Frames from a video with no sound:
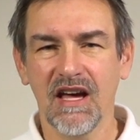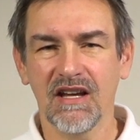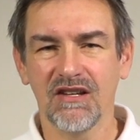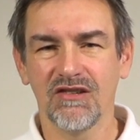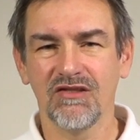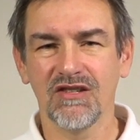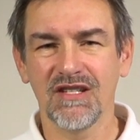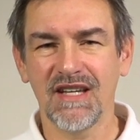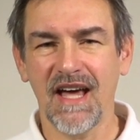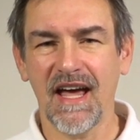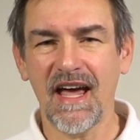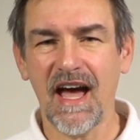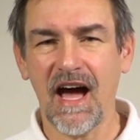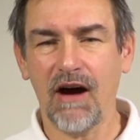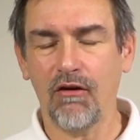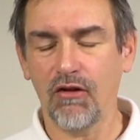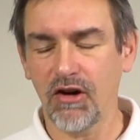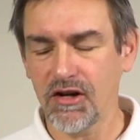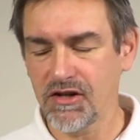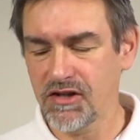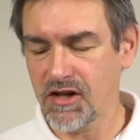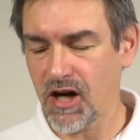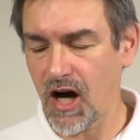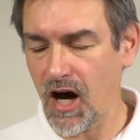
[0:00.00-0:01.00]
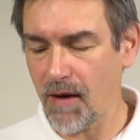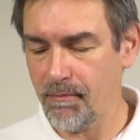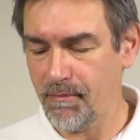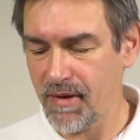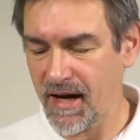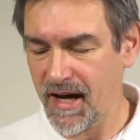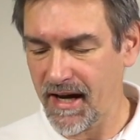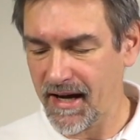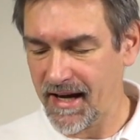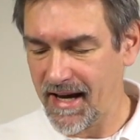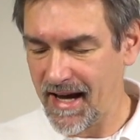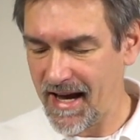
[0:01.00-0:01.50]
Today our
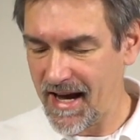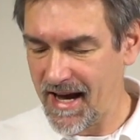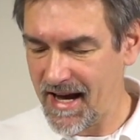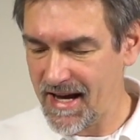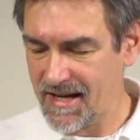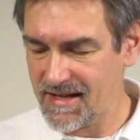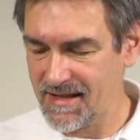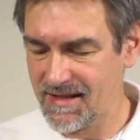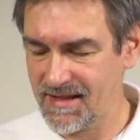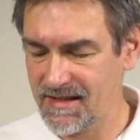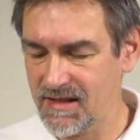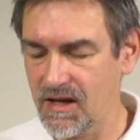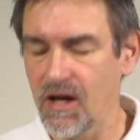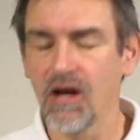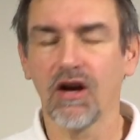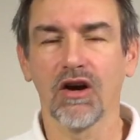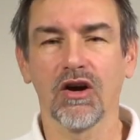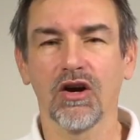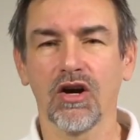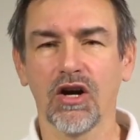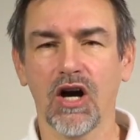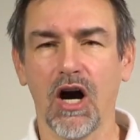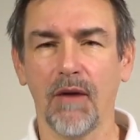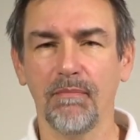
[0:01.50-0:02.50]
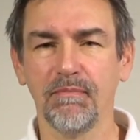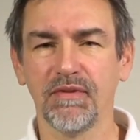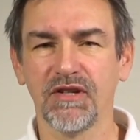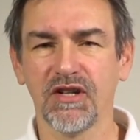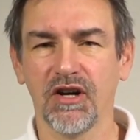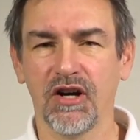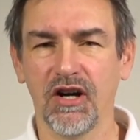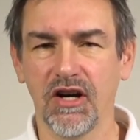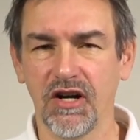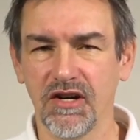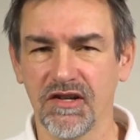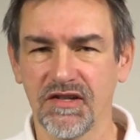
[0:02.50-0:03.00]
topic is
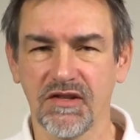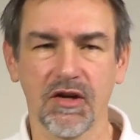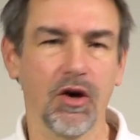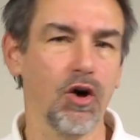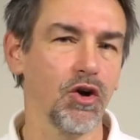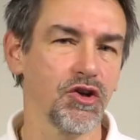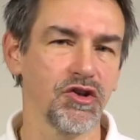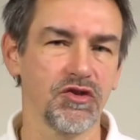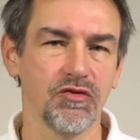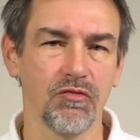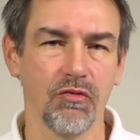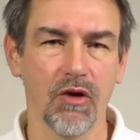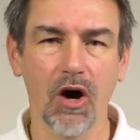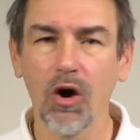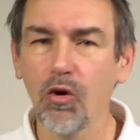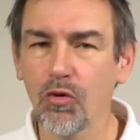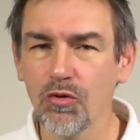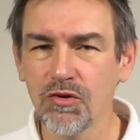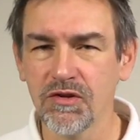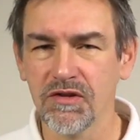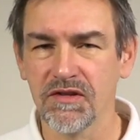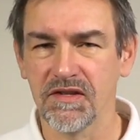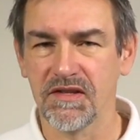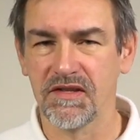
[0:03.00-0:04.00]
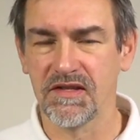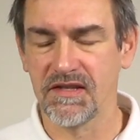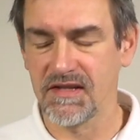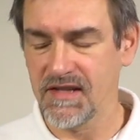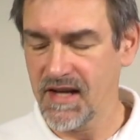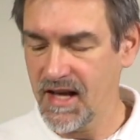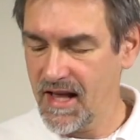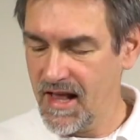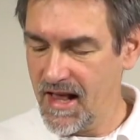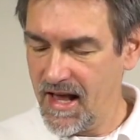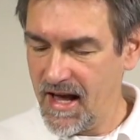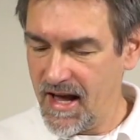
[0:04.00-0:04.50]
copters or
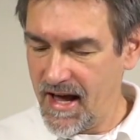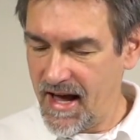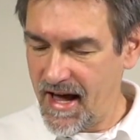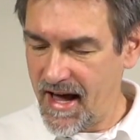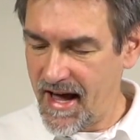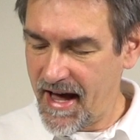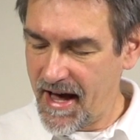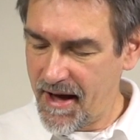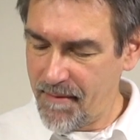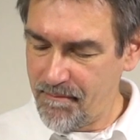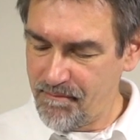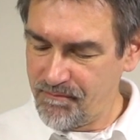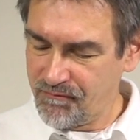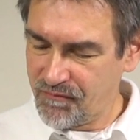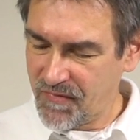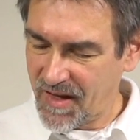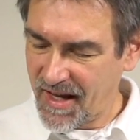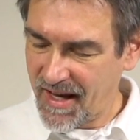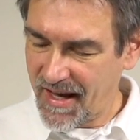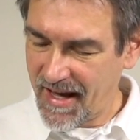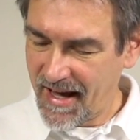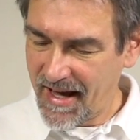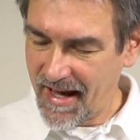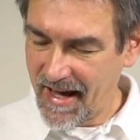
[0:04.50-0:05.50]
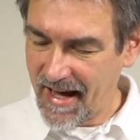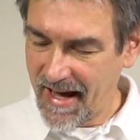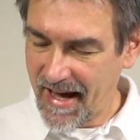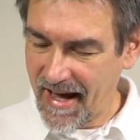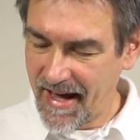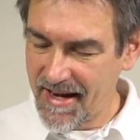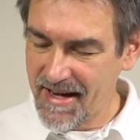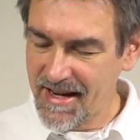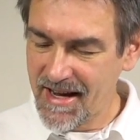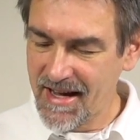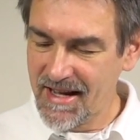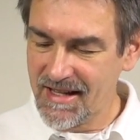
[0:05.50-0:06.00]
drones. And
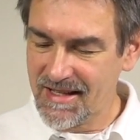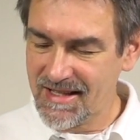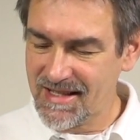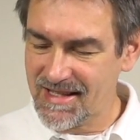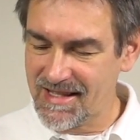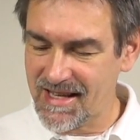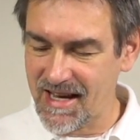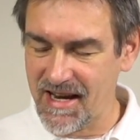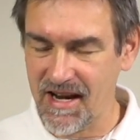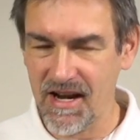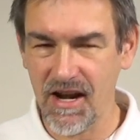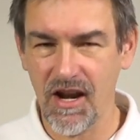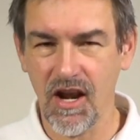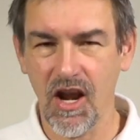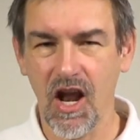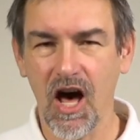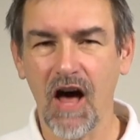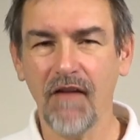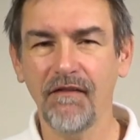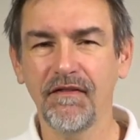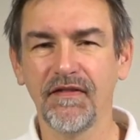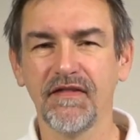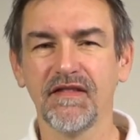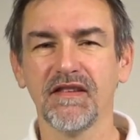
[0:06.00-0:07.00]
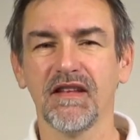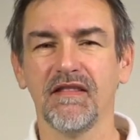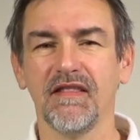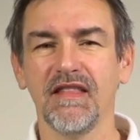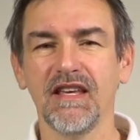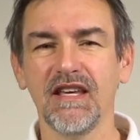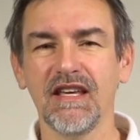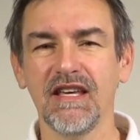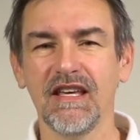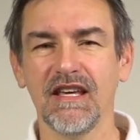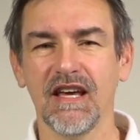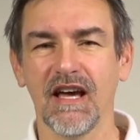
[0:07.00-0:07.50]
it's not
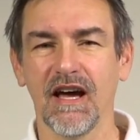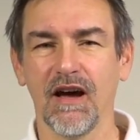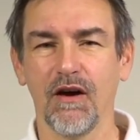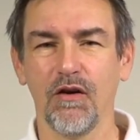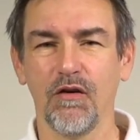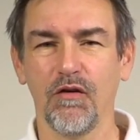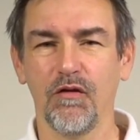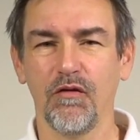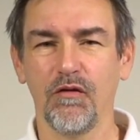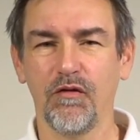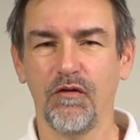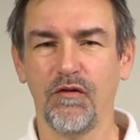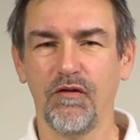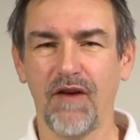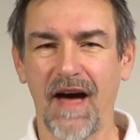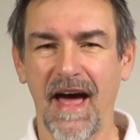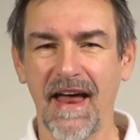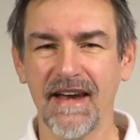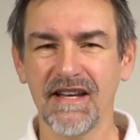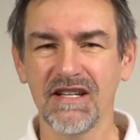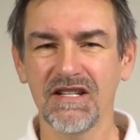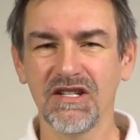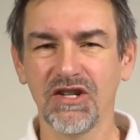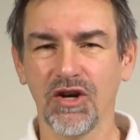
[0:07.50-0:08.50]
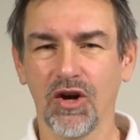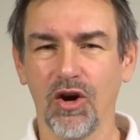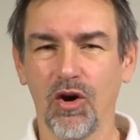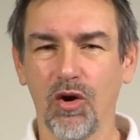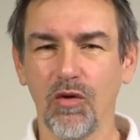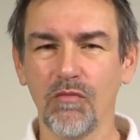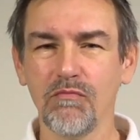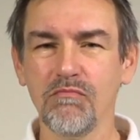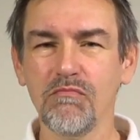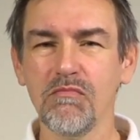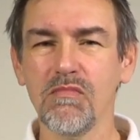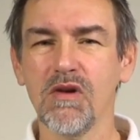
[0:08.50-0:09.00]
the
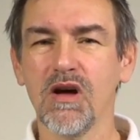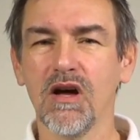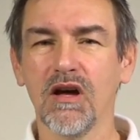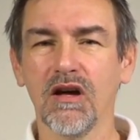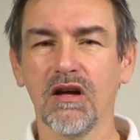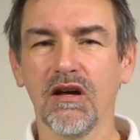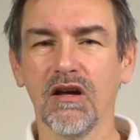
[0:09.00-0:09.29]
Phantom